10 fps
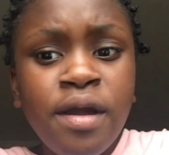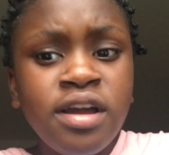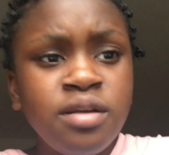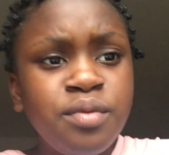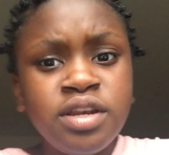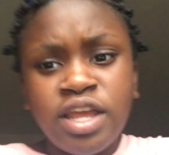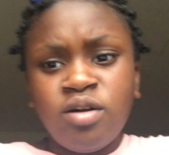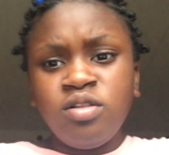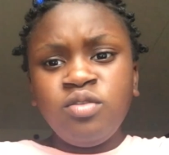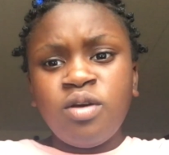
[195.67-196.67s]
am I gonna put
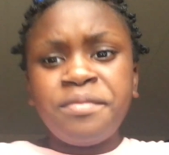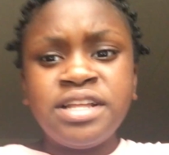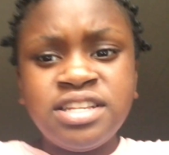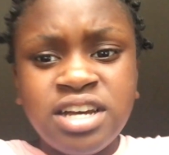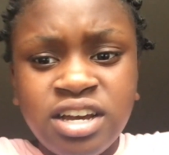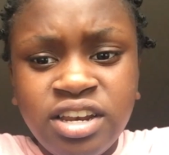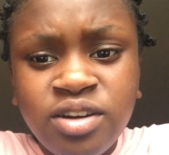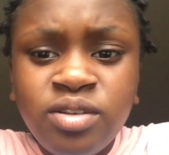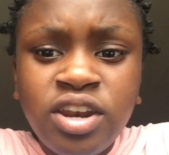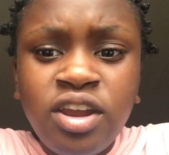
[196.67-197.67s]
nail glue on my tongue?
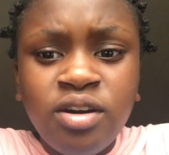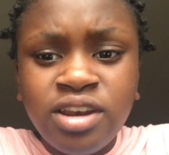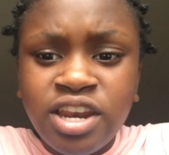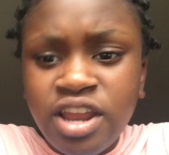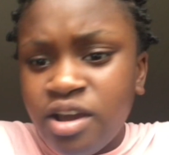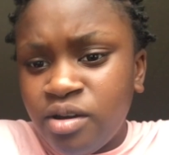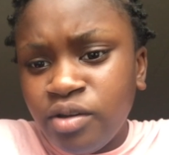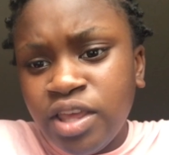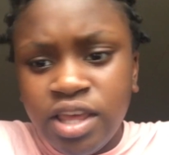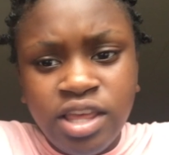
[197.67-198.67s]
No,
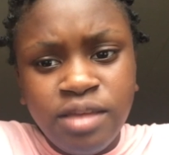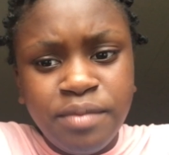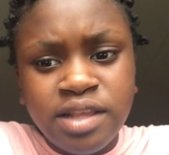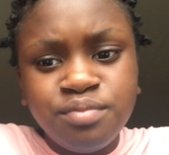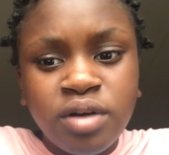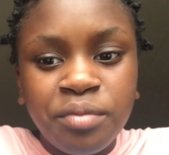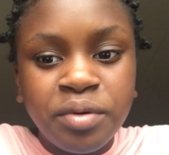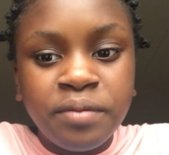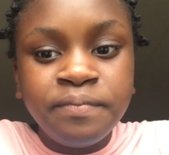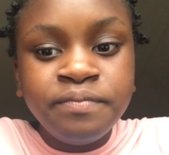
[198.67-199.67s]
Kiki Miss
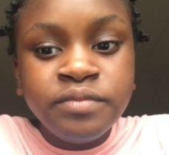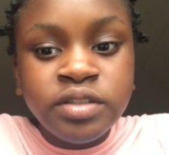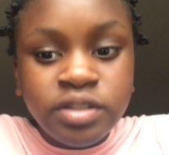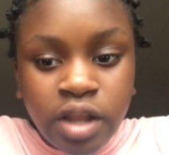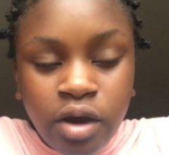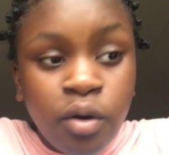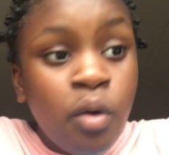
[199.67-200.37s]
Proper. No,